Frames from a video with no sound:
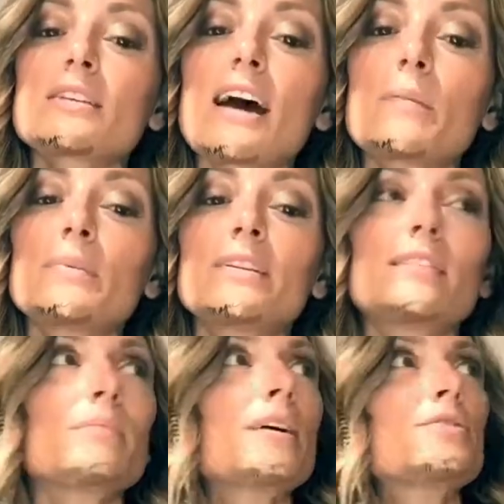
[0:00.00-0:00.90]
to happen
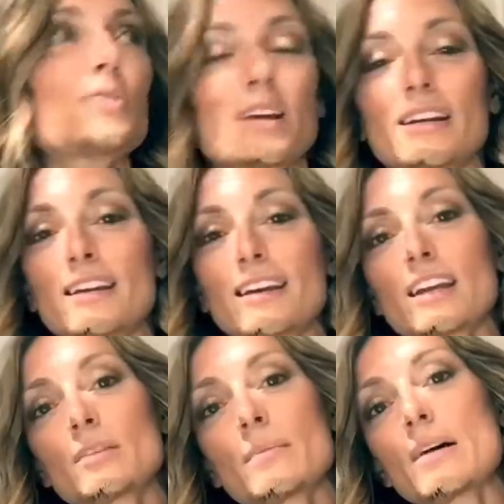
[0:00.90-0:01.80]
in my training
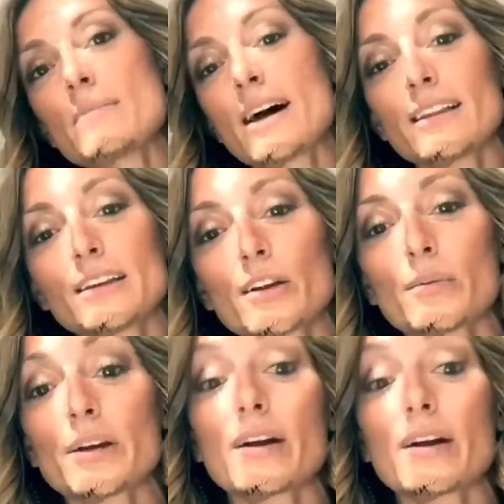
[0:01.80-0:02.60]
and in my ballet career,